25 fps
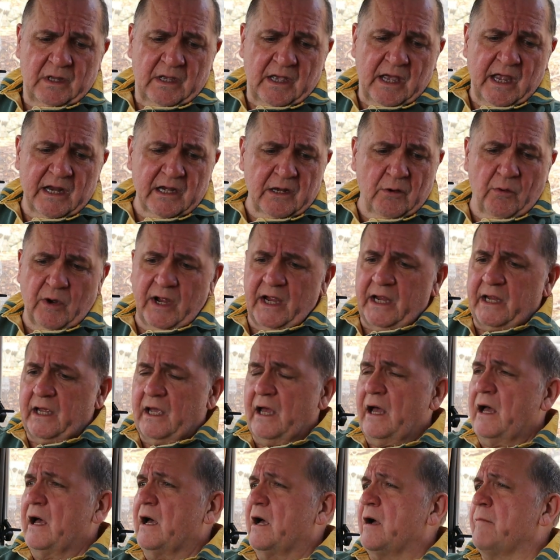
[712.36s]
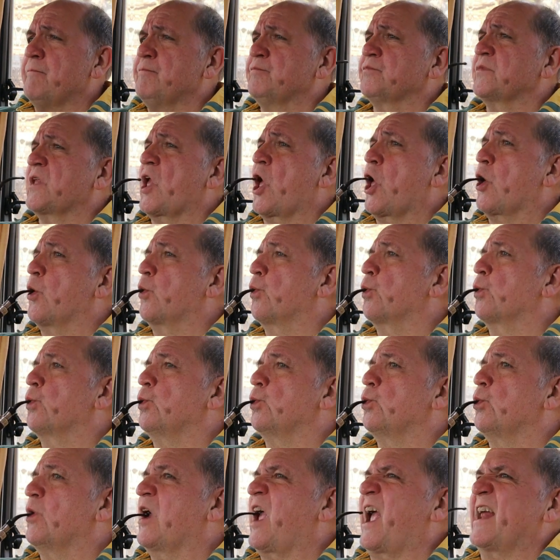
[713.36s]
Anyway,
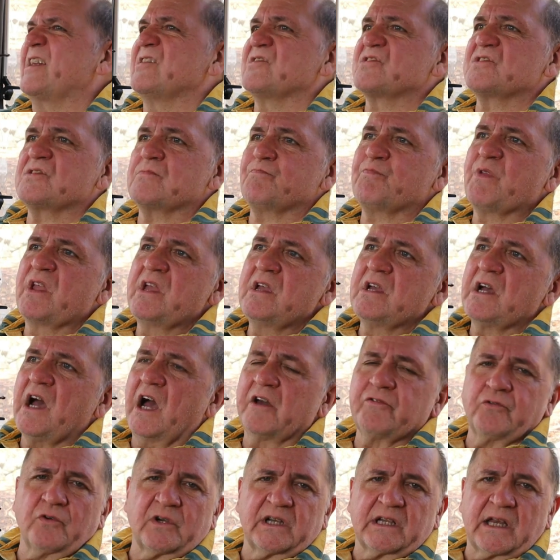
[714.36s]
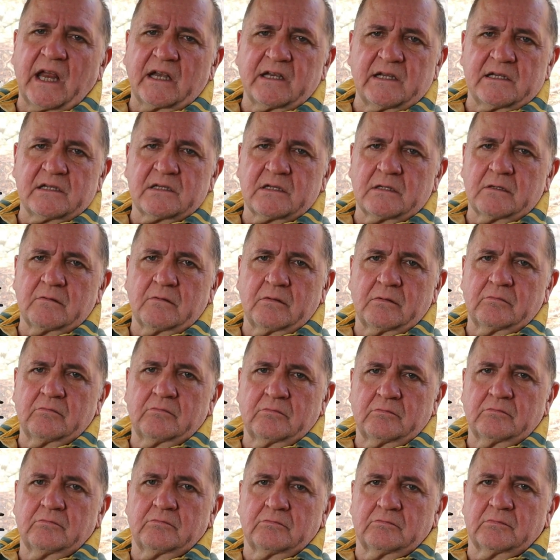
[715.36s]
hence I thought I'd get into
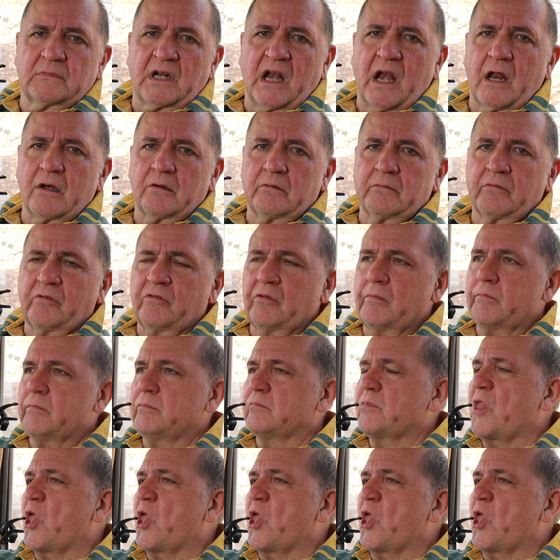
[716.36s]
clothes.